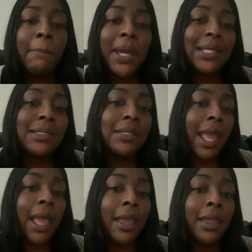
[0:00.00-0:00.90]
But it's
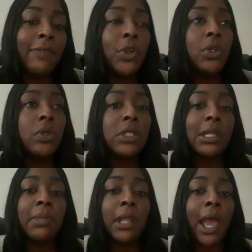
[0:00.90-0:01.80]
not. If you do
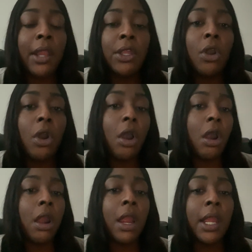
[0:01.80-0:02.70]
something out of your
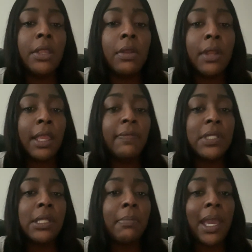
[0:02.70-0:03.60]
heart and you're
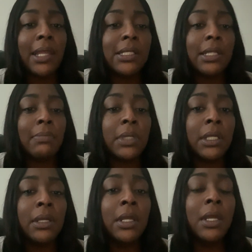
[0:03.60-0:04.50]
giving somebody
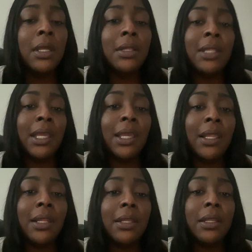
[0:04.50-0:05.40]
something,
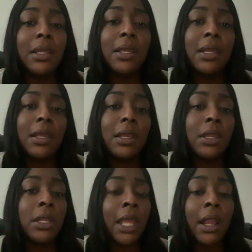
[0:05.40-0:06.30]
then
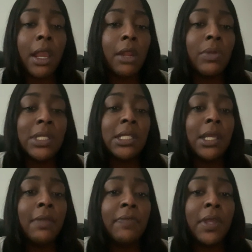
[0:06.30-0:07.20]
they're gonna
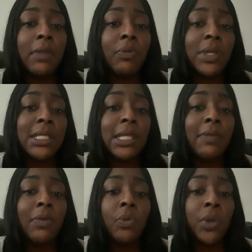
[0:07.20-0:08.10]
receive
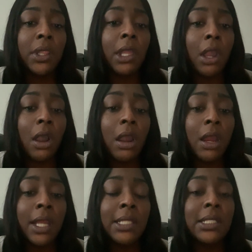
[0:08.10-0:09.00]
it with their
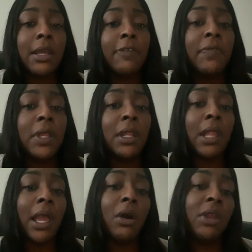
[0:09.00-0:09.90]
heart, instead of feeling
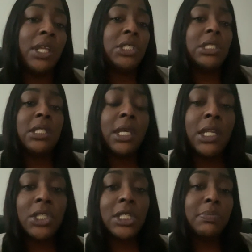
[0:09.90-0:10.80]
like, oh, they just
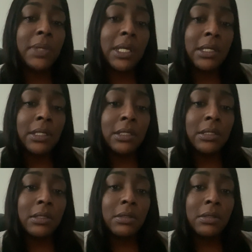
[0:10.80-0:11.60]
did it just because.